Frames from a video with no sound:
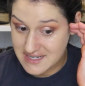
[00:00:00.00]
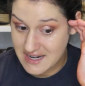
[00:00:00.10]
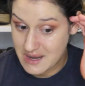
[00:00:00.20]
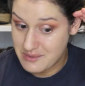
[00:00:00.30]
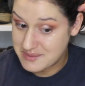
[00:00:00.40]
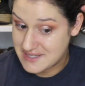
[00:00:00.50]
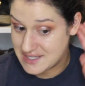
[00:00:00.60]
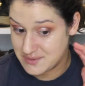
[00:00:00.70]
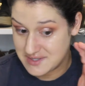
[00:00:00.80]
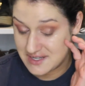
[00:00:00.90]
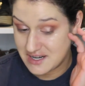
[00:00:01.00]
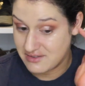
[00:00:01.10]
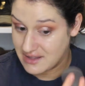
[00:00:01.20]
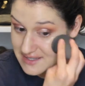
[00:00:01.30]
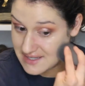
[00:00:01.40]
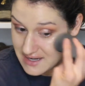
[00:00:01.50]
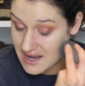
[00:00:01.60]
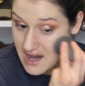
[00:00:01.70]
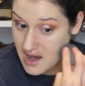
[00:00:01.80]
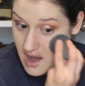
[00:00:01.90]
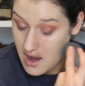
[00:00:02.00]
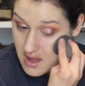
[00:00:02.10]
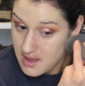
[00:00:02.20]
and I'm obsessed with Sunday Riley skincare.